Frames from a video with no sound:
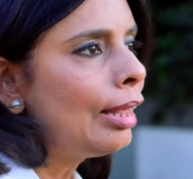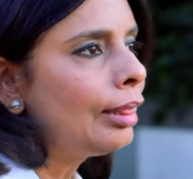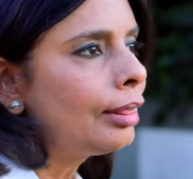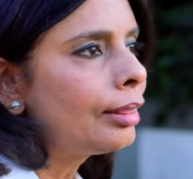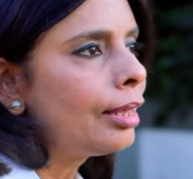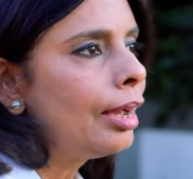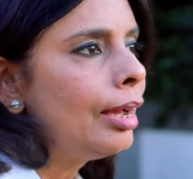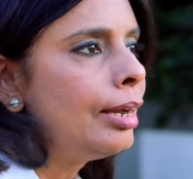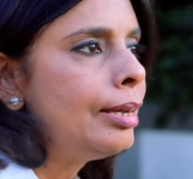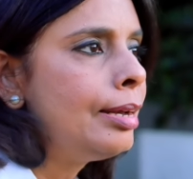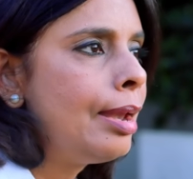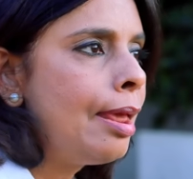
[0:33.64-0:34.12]

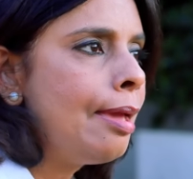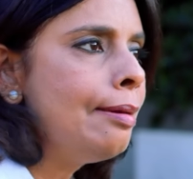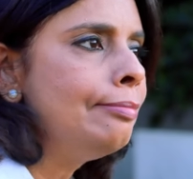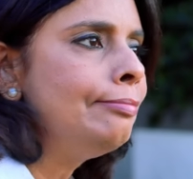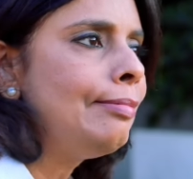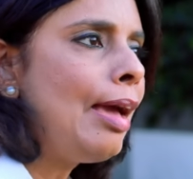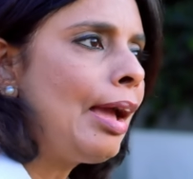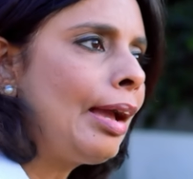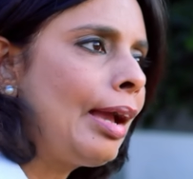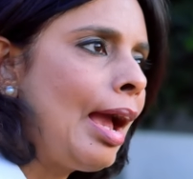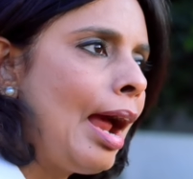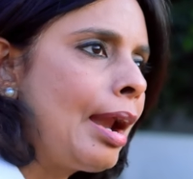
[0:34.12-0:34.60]
with
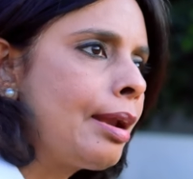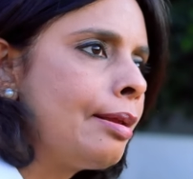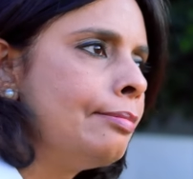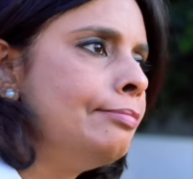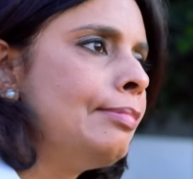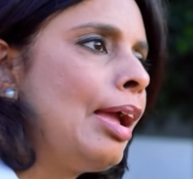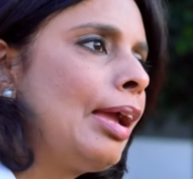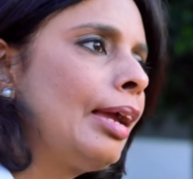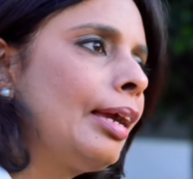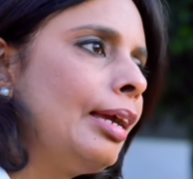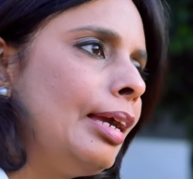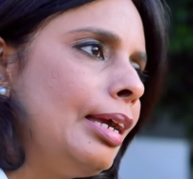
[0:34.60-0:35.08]
deep
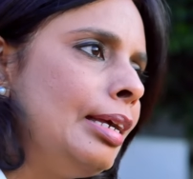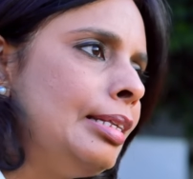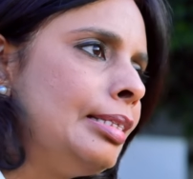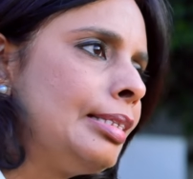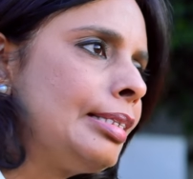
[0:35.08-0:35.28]
academic